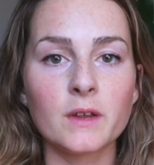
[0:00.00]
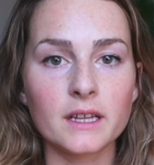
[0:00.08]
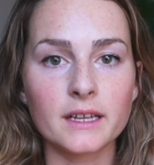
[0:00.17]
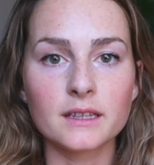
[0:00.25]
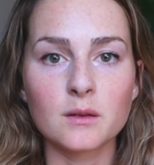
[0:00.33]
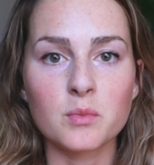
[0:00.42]

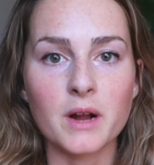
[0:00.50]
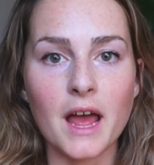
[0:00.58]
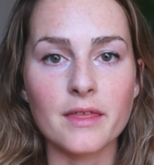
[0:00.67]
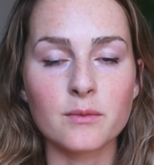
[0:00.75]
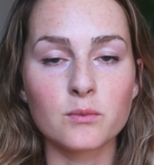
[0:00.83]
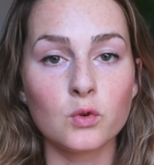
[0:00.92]
feeling the
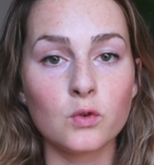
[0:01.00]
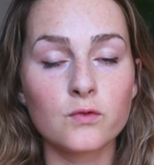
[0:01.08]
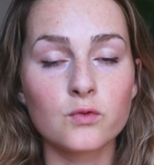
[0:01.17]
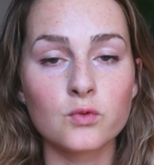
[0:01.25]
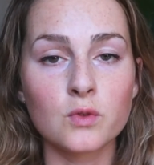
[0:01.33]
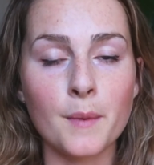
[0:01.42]
breath
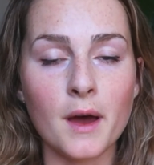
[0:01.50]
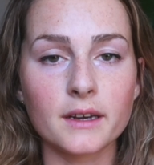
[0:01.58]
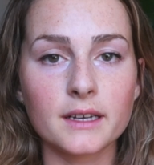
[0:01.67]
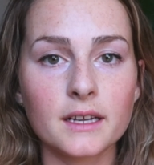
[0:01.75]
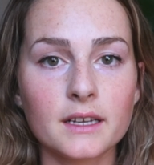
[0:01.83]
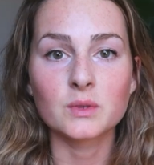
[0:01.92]
move through the body.